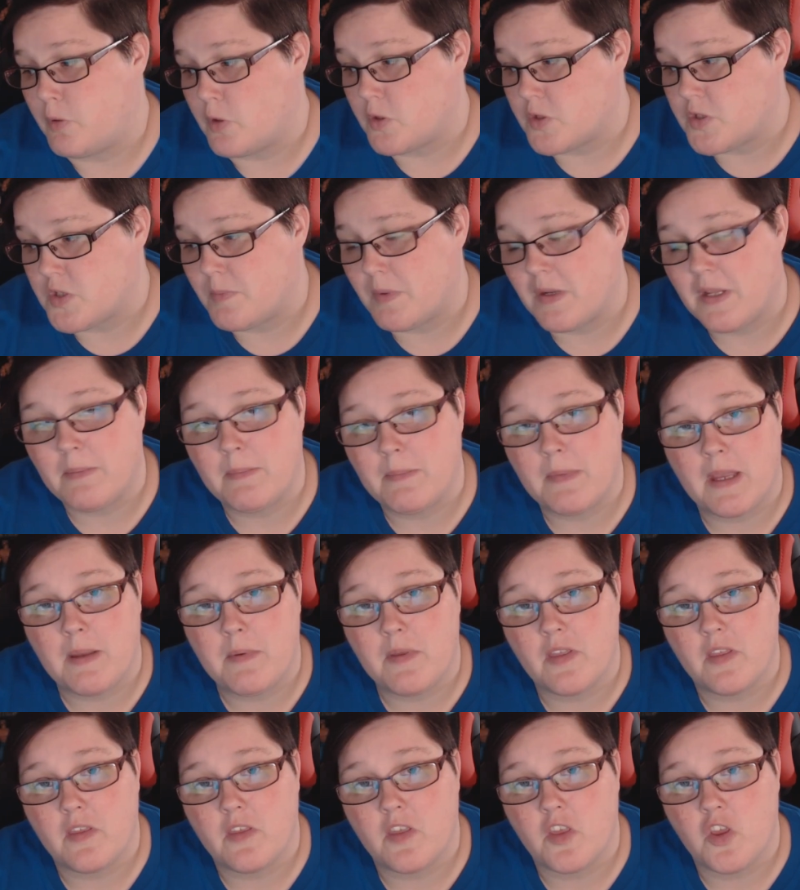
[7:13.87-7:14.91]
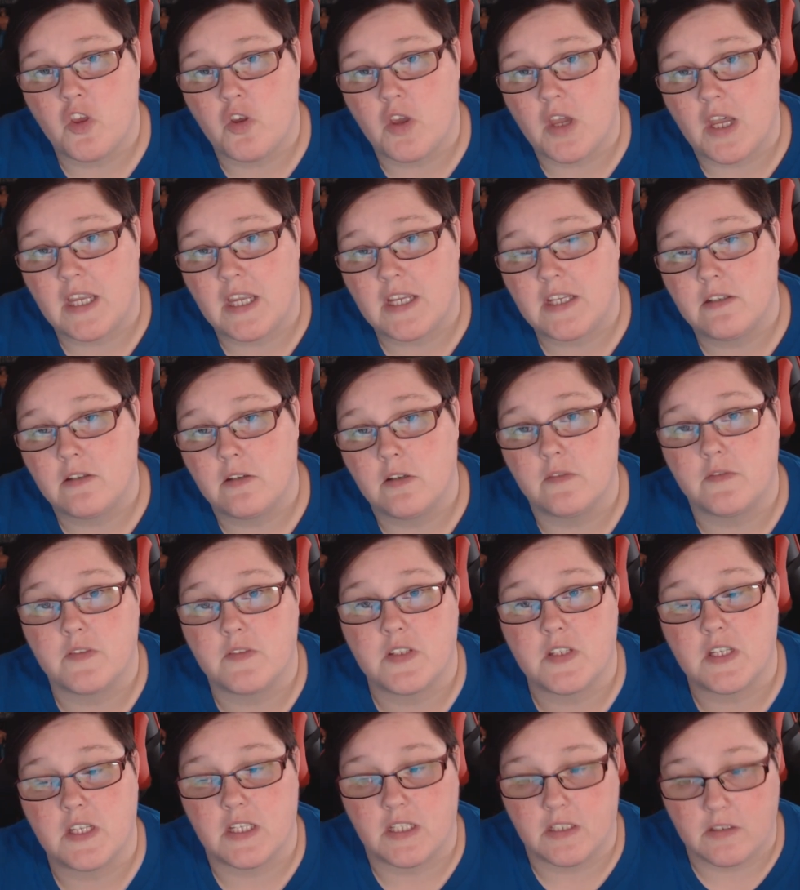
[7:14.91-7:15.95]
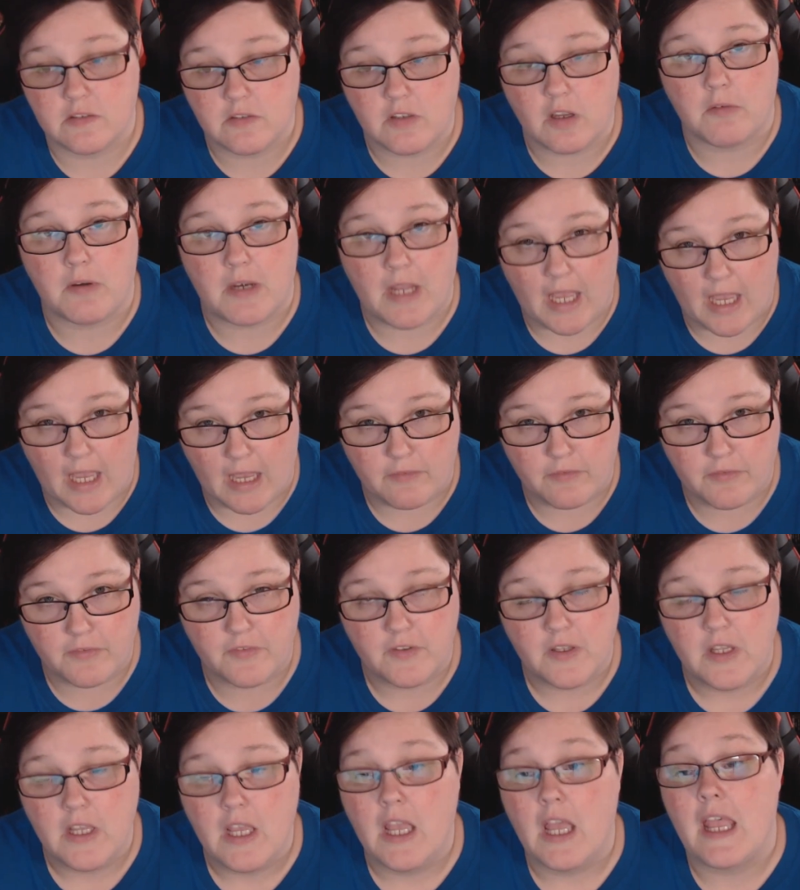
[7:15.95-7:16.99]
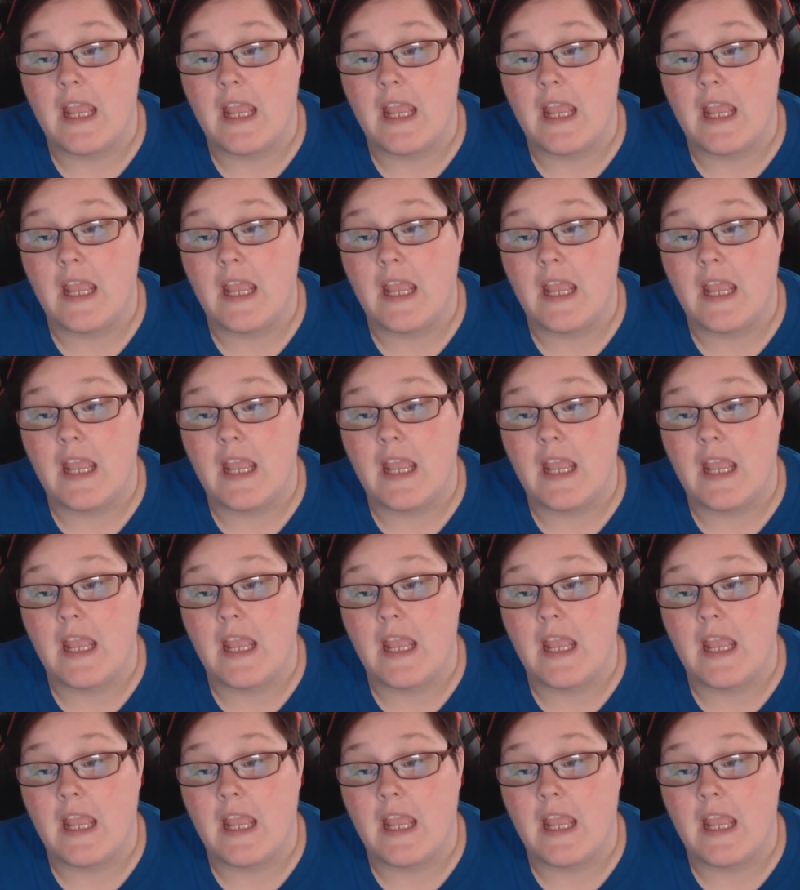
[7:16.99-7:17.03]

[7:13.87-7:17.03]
possibly maybe that the UK obviously don't have,